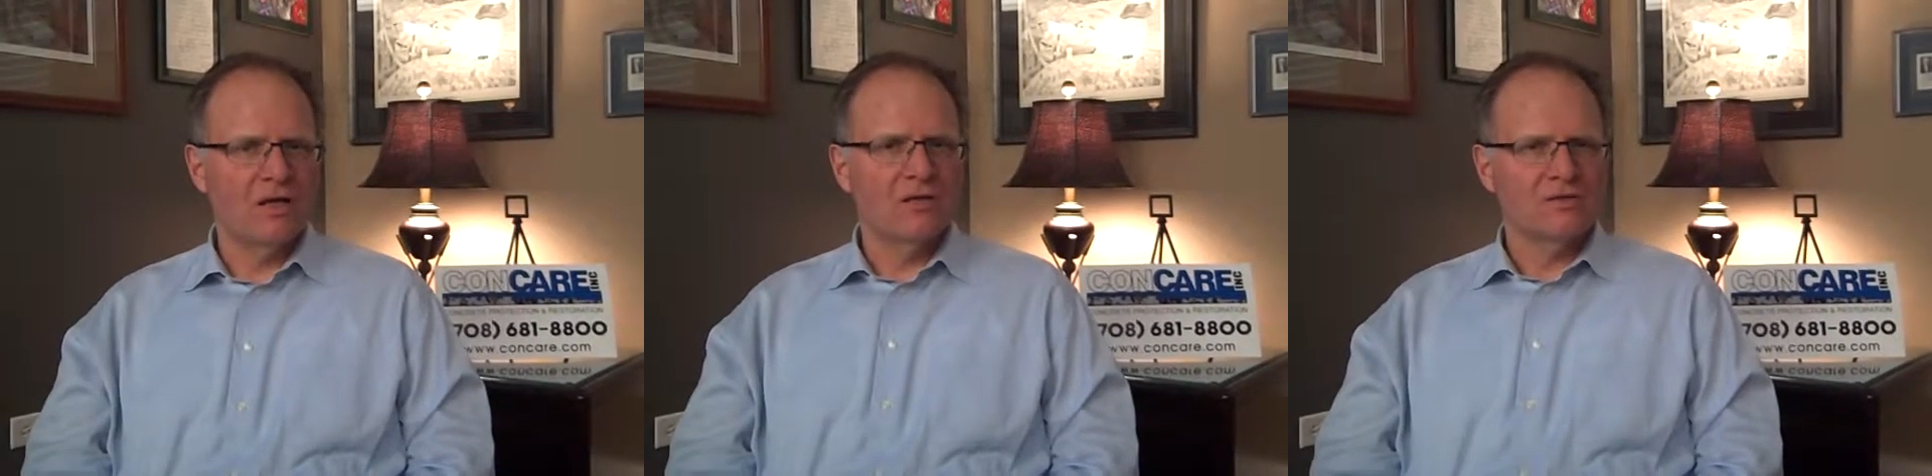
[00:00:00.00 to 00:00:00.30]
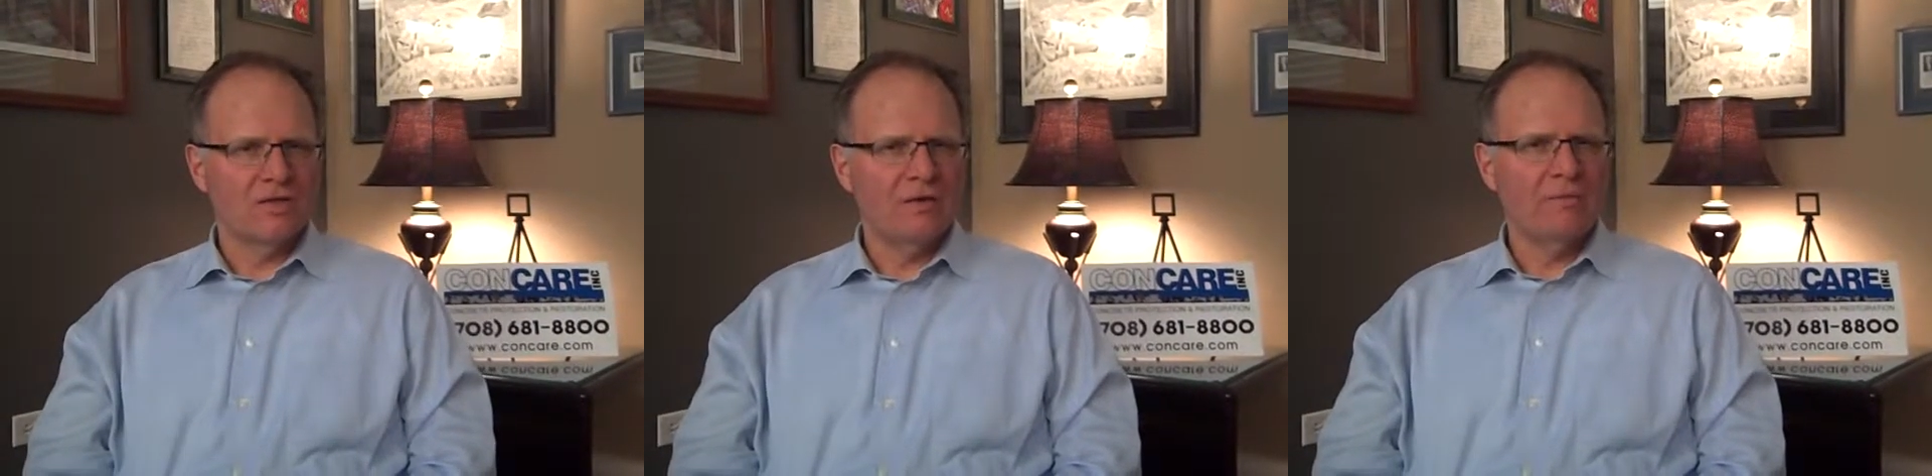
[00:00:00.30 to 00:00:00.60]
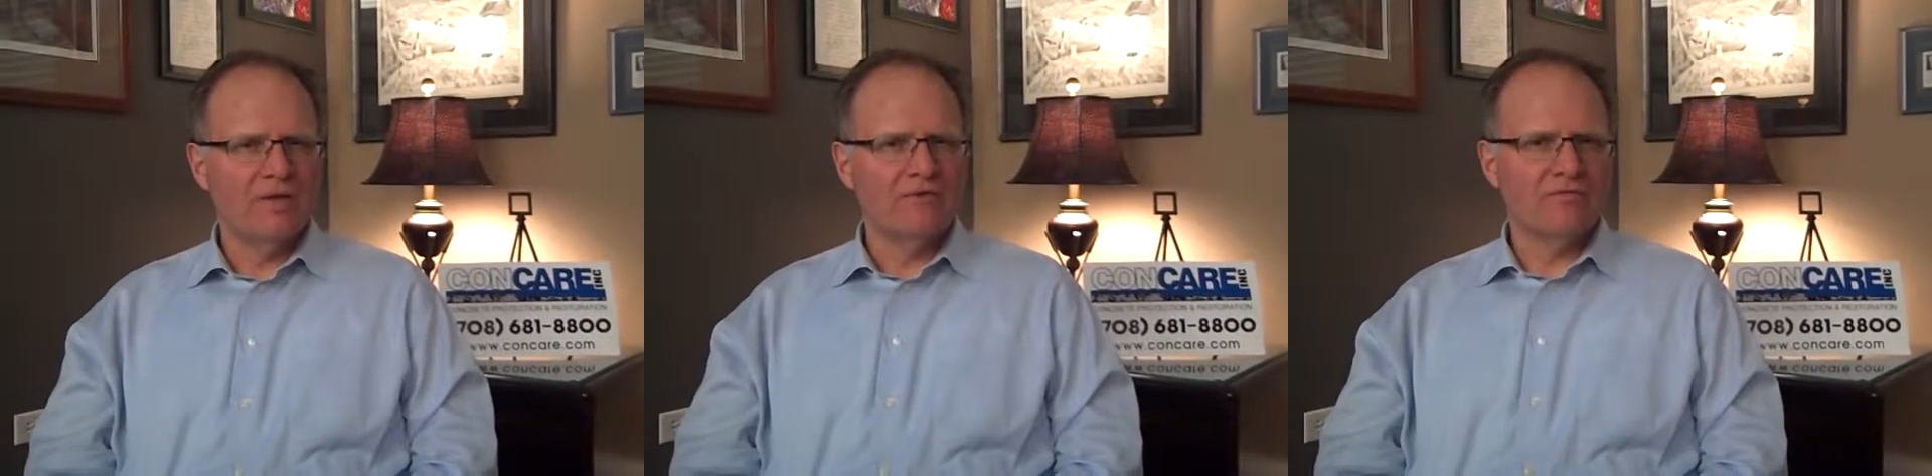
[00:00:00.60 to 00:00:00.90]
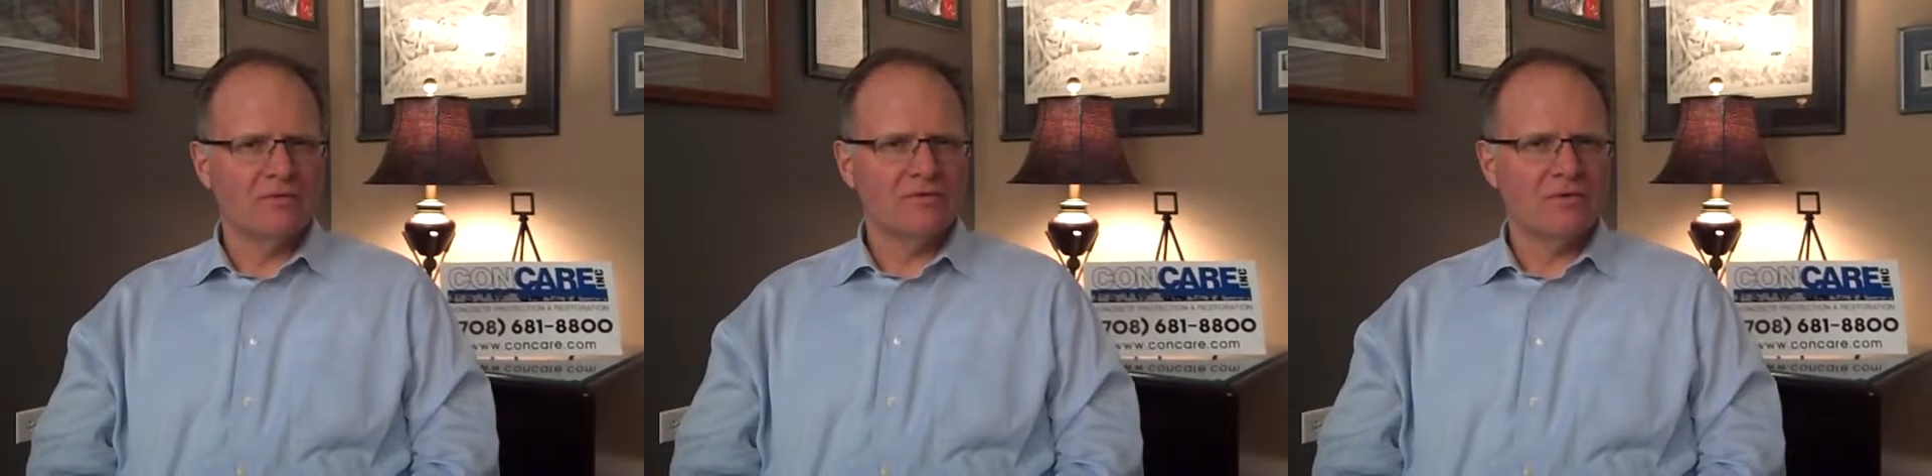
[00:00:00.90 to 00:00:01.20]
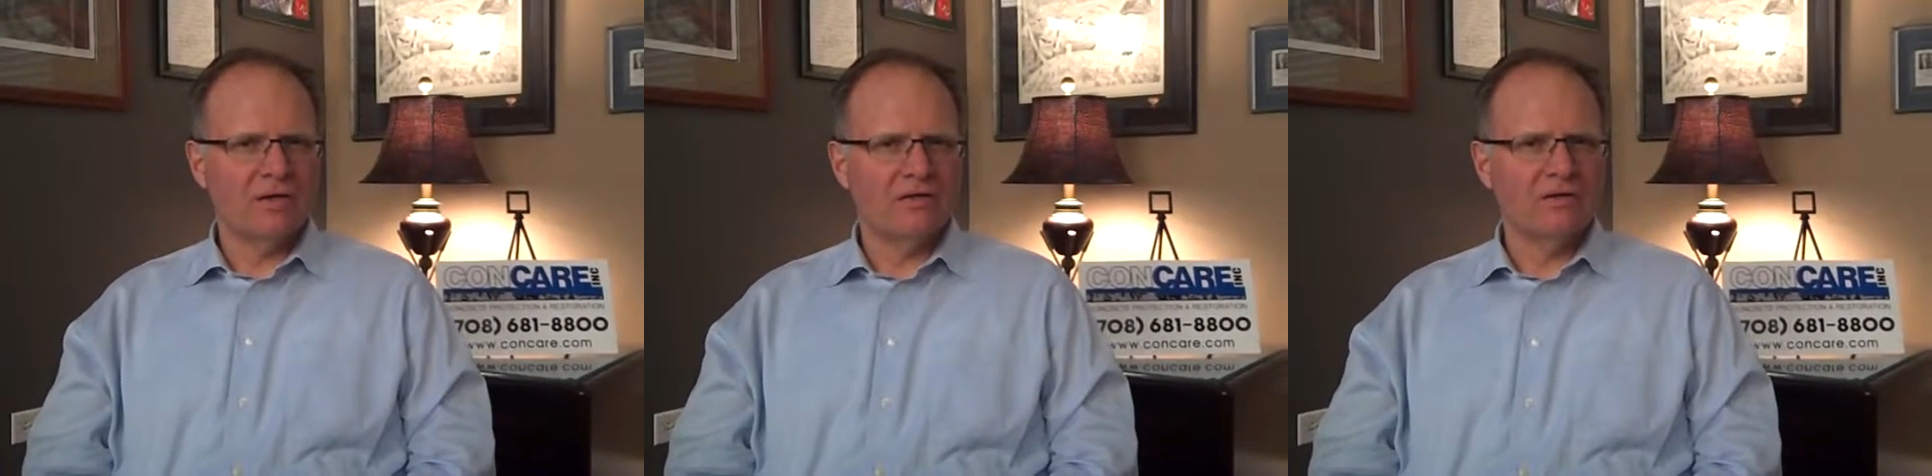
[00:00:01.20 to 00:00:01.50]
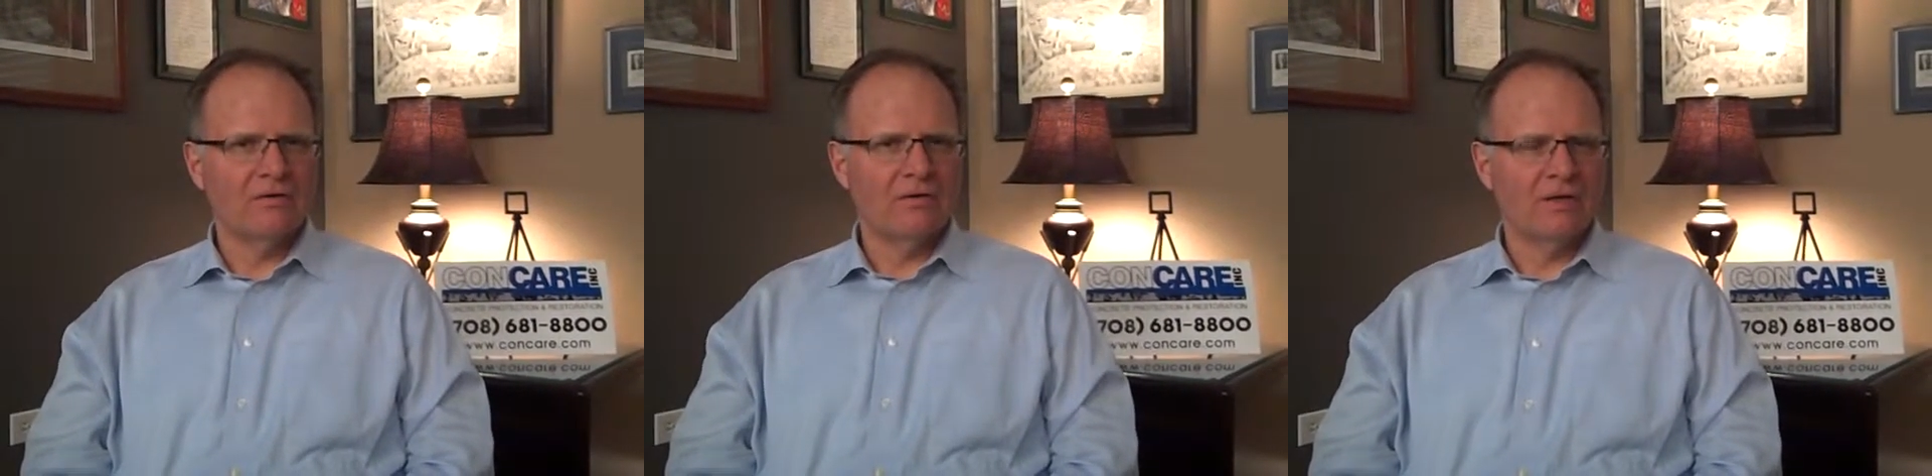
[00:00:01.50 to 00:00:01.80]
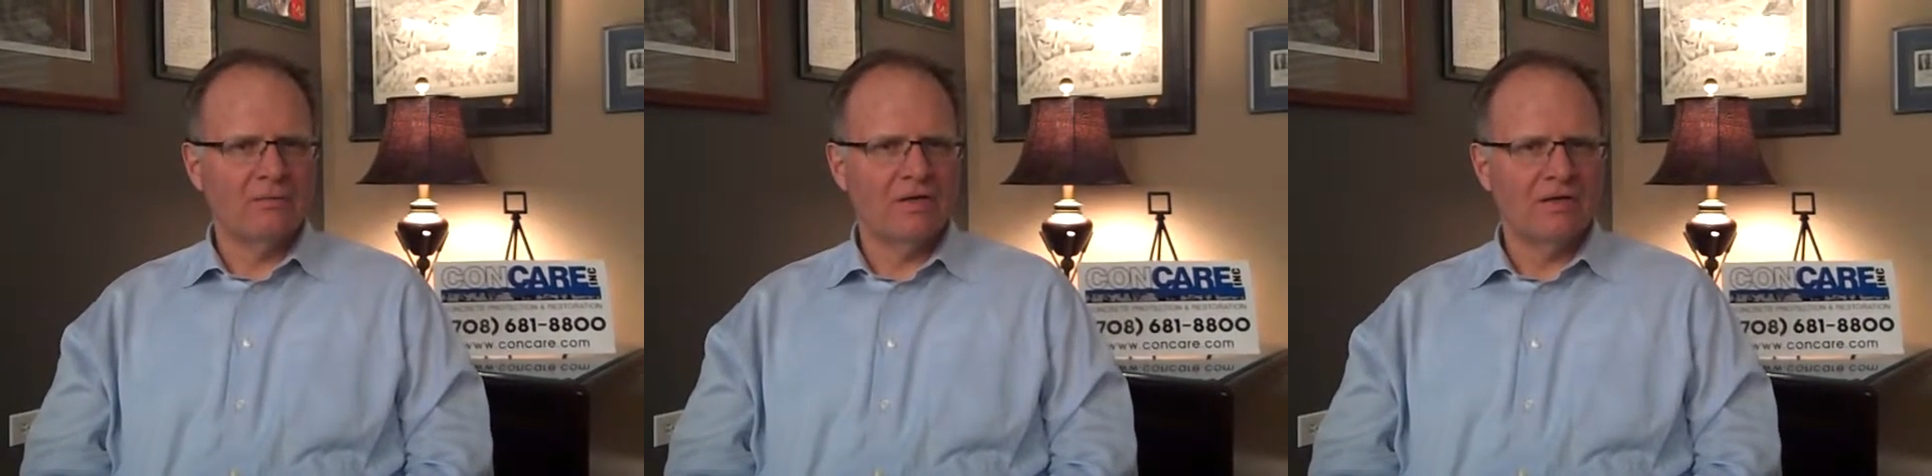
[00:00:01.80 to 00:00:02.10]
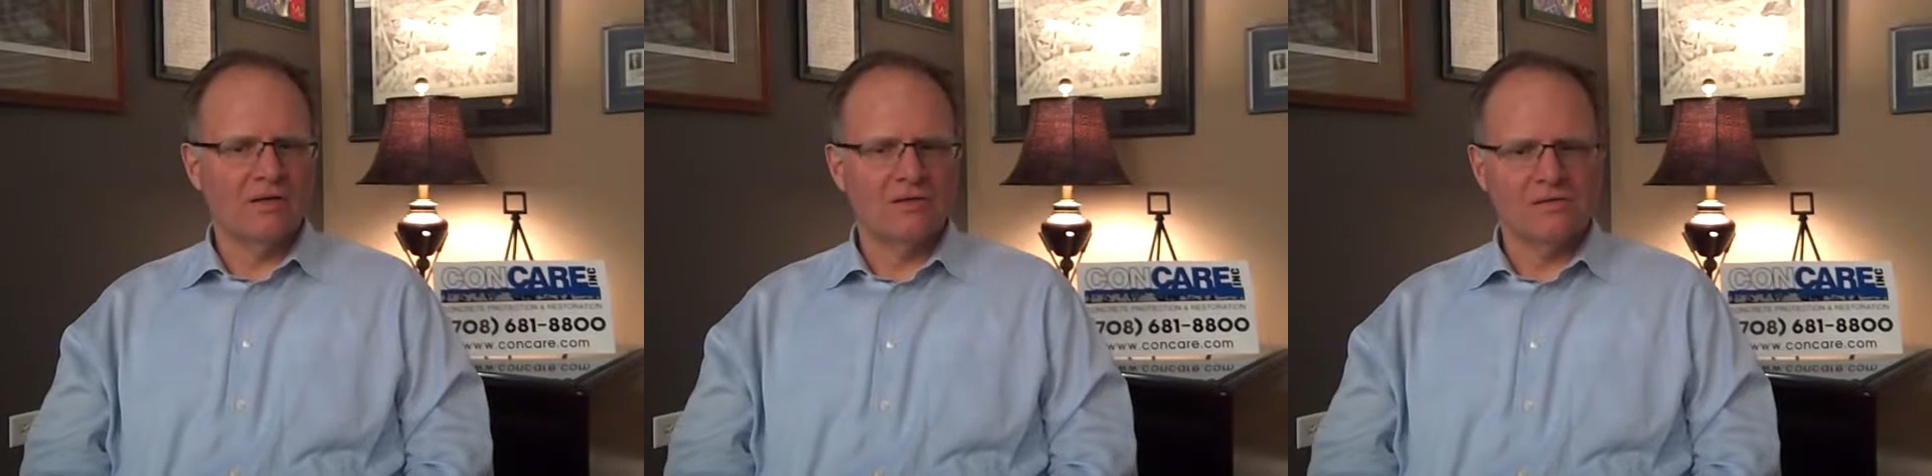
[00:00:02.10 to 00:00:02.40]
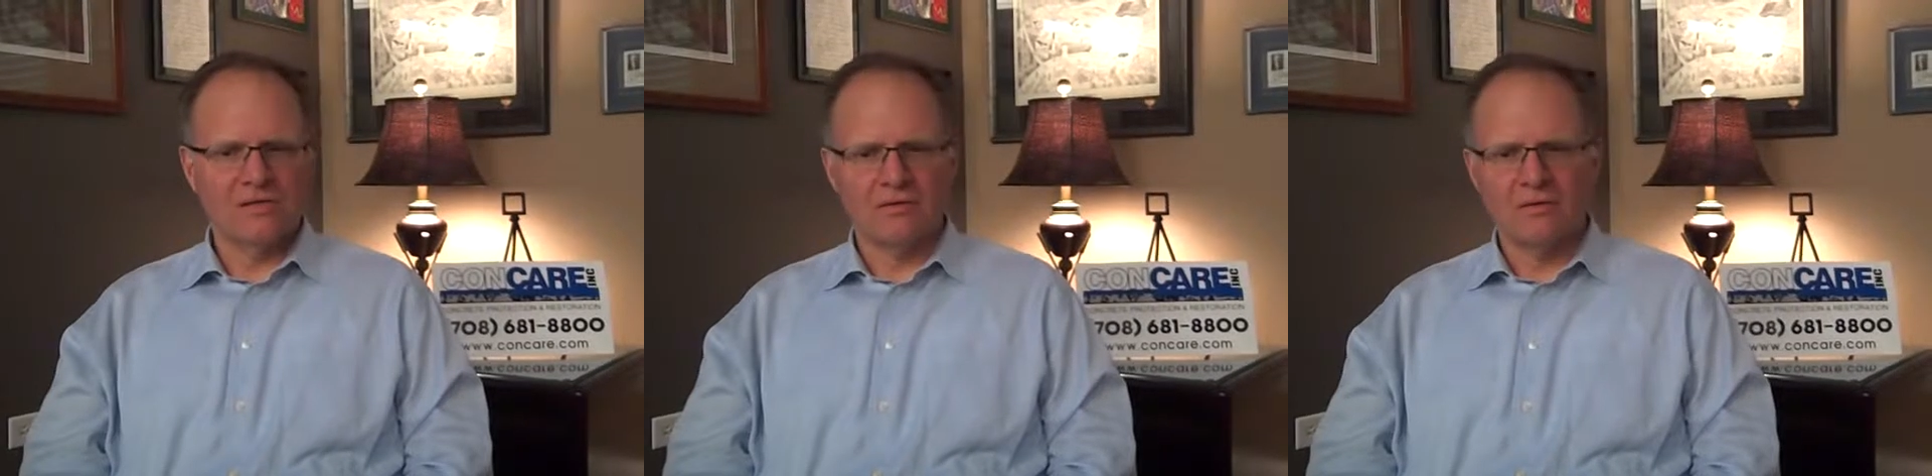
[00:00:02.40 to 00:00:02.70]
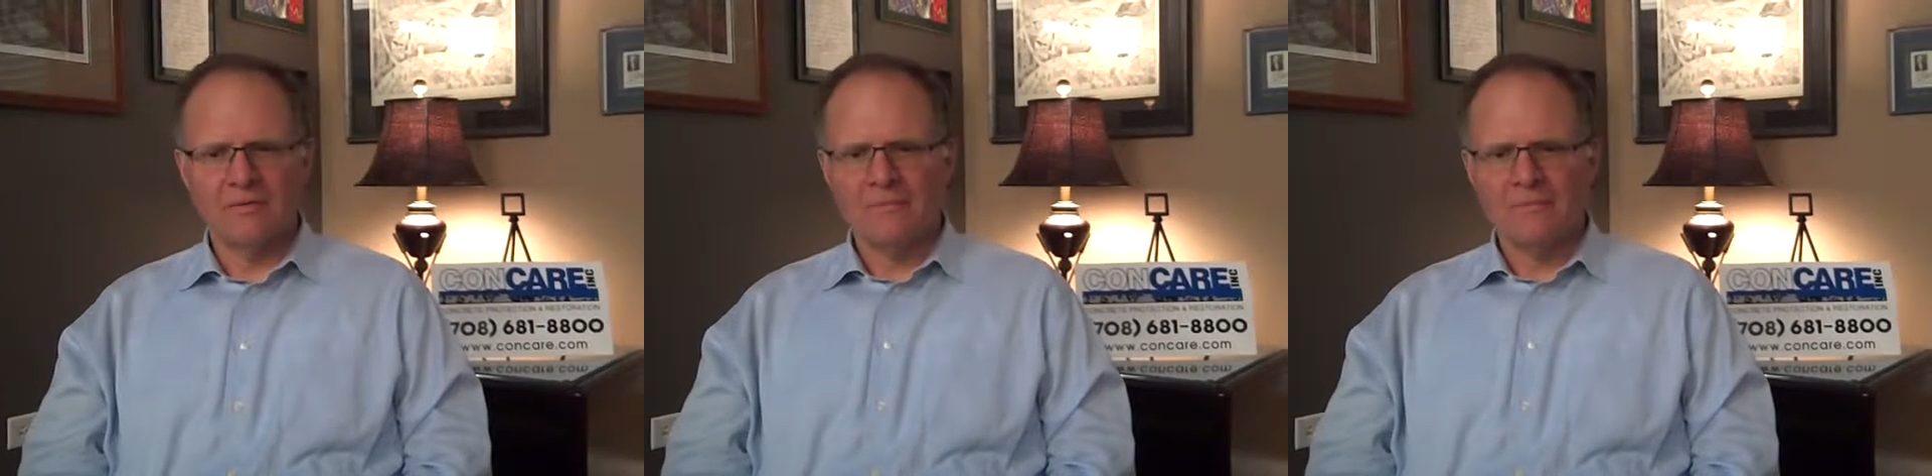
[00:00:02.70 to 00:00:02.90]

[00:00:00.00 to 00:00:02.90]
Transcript: So that would be the first criteria that we need to consider.